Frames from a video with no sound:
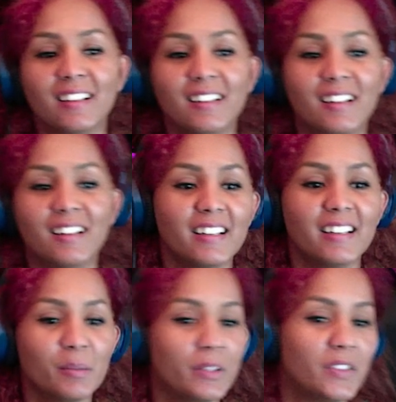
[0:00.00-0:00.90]
And
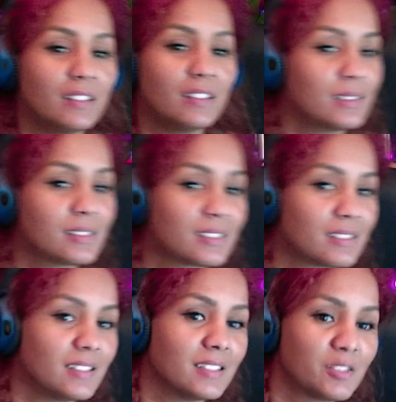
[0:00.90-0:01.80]
everything
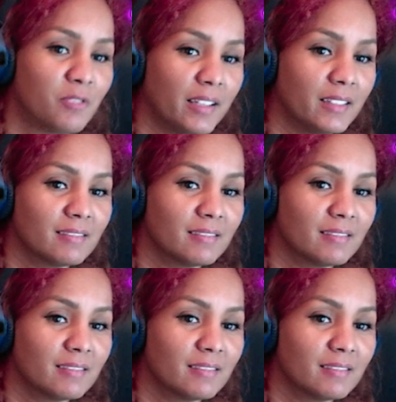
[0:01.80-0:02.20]
is fine.